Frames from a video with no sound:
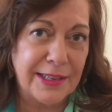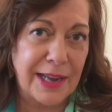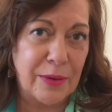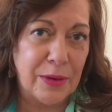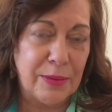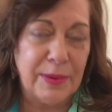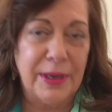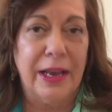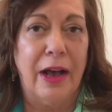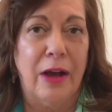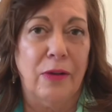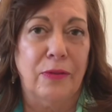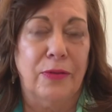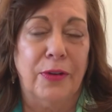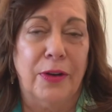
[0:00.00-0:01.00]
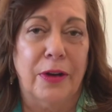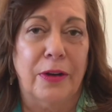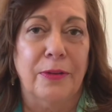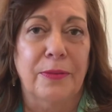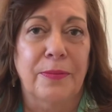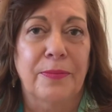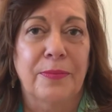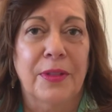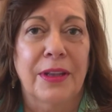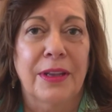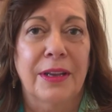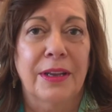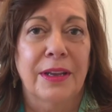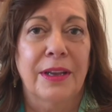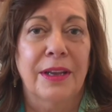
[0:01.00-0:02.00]
that would be helpful.
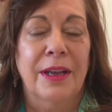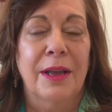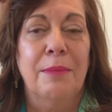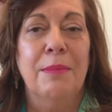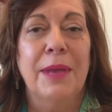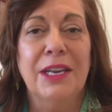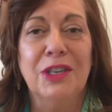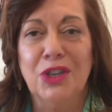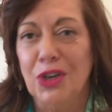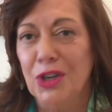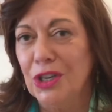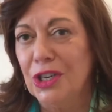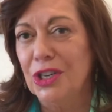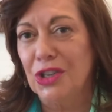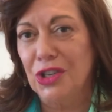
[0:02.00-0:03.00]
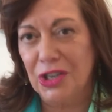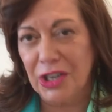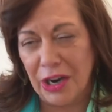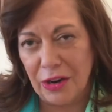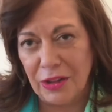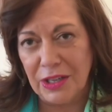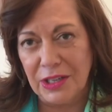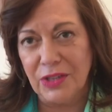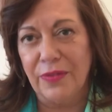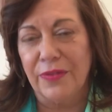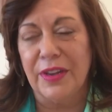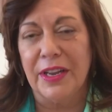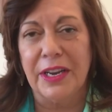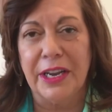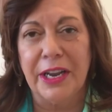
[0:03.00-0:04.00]
Make sure to share this
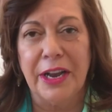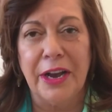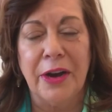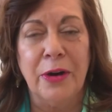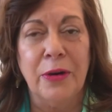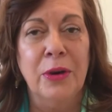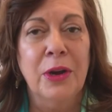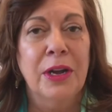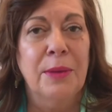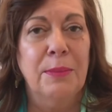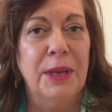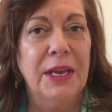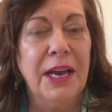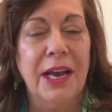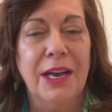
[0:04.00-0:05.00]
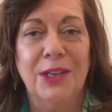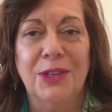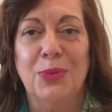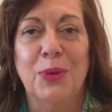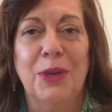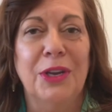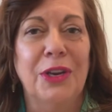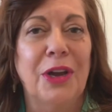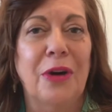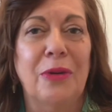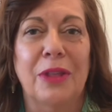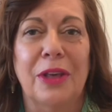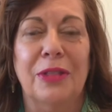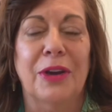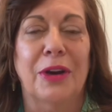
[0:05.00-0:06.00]
video because we know
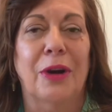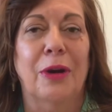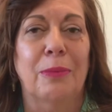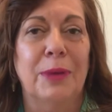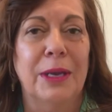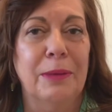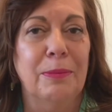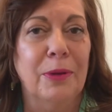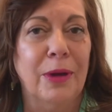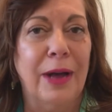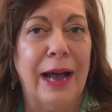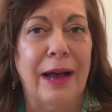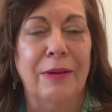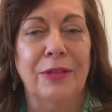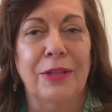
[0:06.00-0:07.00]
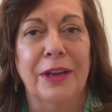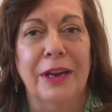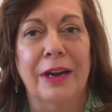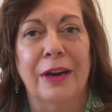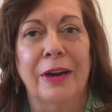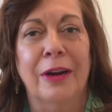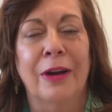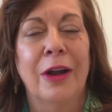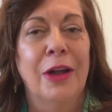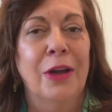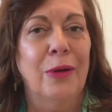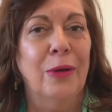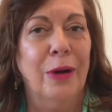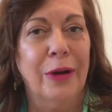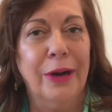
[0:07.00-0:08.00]
that there are people out there
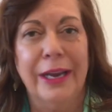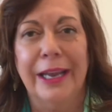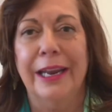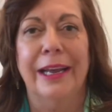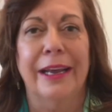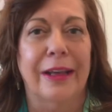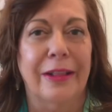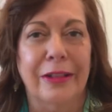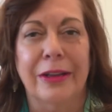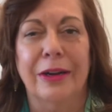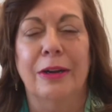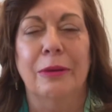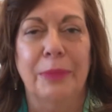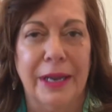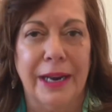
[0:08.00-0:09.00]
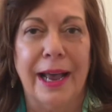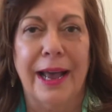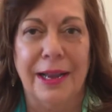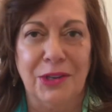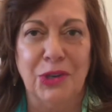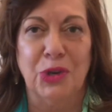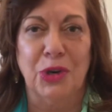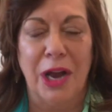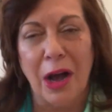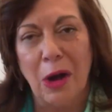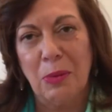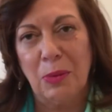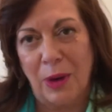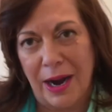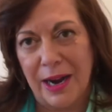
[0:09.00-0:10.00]
who are needing a little bit of extra
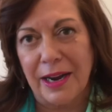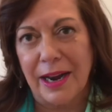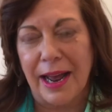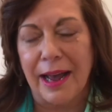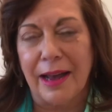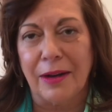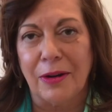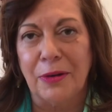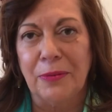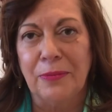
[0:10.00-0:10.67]
help right now.